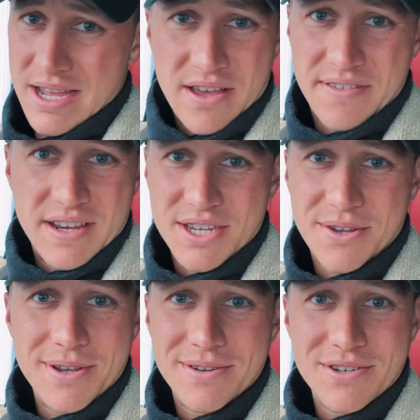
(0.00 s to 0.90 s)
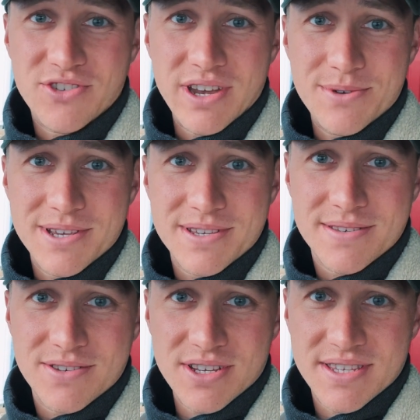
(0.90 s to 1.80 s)
Nothing too
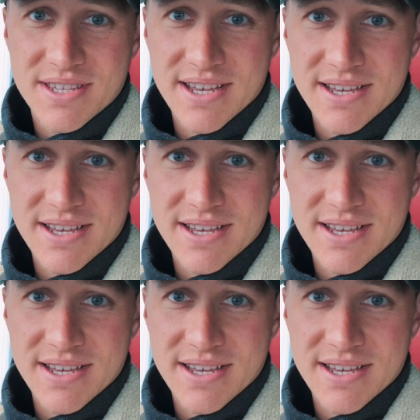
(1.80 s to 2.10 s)
strenuous, just